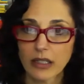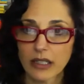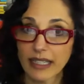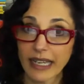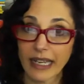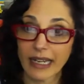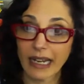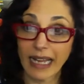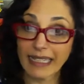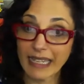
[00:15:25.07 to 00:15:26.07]
Can't.
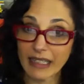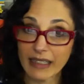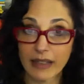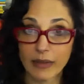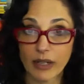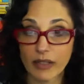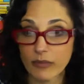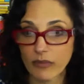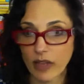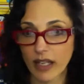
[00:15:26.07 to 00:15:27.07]
I can't anyway.
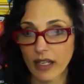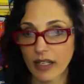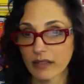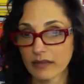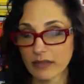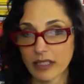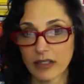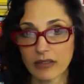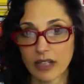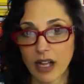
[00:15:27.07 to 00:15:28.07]
I got, you
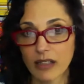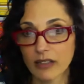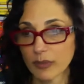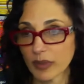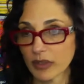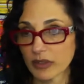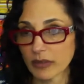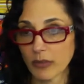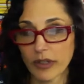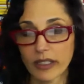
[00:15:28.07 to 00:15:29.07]
know, college bills
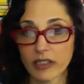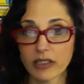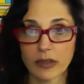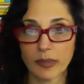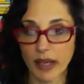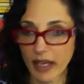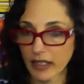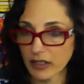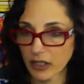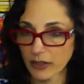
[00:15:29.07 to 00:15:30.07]
and mortgage to pay,
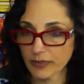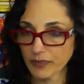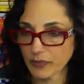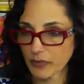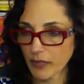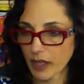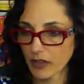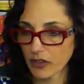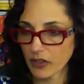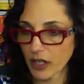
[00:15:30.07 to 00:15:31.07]
so
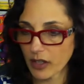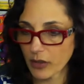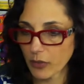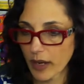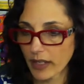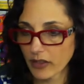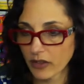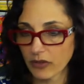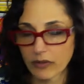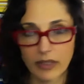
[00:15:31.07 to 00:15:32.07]
this is another way
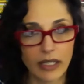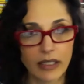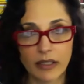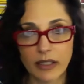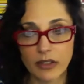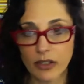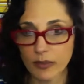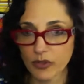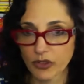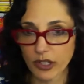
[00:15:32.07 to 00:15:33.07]
to get an income
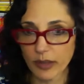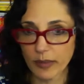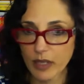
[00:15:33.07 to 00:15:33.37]
stream.